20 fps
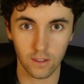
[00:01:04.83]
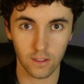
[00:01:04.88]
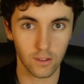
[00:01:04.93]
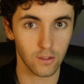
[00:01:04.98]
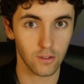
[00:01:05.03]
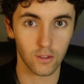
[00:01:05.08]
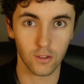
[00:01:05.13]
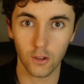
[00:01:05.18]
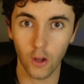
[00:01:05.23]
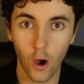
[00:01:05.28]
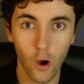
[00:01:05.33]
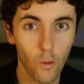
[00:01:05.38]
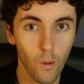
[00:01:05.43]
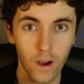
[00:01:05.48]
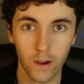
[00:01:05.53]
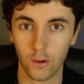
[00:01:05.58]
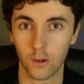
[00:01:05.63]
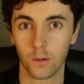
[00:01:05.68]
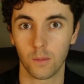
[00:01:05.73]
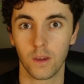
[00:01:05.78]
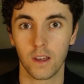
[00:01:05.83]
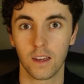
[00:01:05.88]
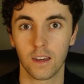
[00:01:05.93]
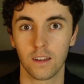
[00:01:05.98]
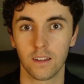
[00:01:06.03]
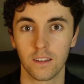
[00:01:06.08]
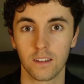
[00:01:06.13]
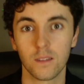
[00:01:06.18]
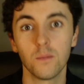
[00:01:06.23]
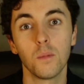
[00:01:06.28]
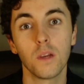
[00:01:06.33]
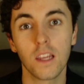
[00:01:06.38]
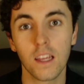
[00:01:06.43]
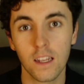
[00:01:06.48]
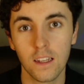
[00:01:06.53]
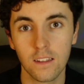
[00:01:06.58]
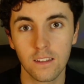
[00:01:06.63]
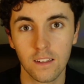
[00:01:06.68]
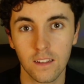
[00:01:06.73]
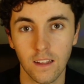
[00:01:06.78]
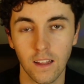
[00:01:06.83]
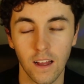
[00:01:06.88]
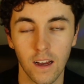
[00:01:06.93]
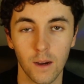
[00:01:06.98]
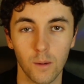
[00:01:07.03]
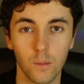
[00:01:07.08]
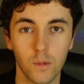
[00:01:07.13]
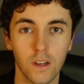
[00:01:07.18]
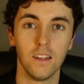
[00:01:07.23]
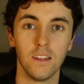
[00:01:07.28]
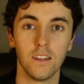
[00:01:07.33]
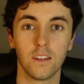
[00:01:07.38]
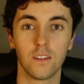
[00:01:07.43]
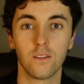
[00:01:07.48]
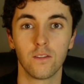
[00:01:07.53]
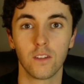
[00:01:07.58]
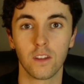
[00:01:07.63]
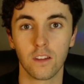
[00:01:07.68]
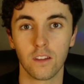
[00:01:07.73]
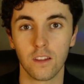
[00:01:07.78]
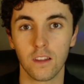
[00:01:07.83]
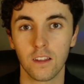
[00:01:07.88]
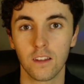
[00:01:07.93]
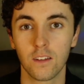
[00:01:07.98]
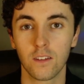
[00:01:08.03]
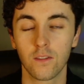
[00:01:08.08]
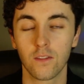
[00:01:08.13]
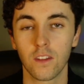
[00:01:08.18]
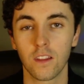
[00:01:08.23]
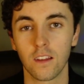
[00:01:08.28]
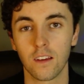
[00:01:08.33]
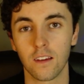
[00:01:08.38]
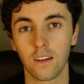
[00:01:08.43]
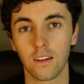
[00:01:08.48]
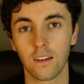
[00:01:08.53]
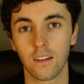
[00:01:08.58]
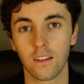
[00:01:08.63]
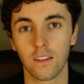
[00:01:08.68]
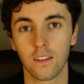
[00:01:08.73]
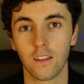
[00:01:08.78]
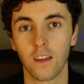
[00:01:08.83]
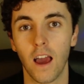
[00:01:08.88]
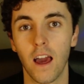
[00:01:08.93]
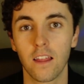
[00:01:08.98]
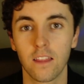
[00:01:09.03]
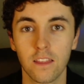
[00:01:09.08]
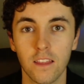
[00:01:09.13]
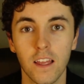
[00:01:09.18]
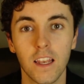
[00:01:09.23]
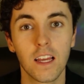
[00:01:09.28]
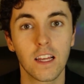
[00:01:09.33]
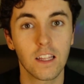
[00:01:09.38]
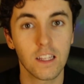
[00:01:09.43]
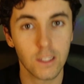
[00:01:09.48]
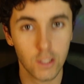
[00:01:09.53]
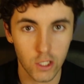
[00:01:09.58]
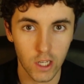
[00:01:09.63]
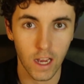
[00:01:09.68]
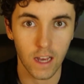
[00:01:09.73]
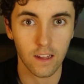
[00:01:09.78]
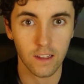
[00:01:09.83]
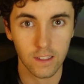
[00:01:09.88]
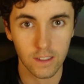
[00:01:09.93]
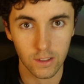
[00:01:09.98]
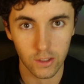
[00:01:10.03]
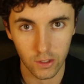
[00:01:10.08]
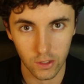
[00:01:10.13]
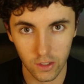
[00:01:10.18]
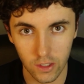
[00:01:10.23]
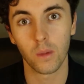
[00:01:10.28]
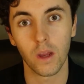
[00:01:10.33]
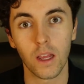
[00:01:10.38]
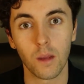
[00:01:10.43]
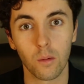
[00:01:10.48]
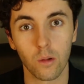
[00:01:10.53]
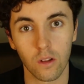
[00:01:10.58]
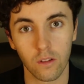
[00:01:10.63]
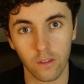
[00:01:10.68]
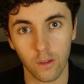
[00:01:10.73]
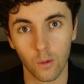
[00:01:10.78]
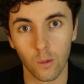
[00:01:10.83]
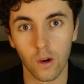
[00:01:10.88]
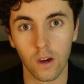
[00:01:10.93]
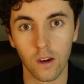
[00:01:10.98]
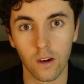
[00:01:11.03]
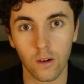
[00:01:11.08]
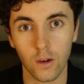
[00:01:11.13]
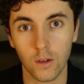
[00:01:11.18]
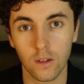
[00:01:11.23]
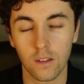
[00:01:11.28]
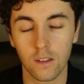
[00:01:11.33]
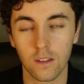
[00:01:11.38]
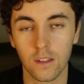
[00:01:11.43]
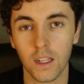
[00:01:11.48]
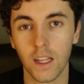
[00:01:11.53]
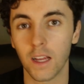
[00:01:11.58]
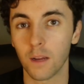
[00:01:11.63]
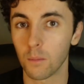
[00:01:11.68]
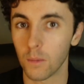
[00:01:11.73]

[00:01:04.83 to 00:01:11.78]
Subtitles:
You're not welcome here. There's a beginners club. This is for the athletically challenged people of the world like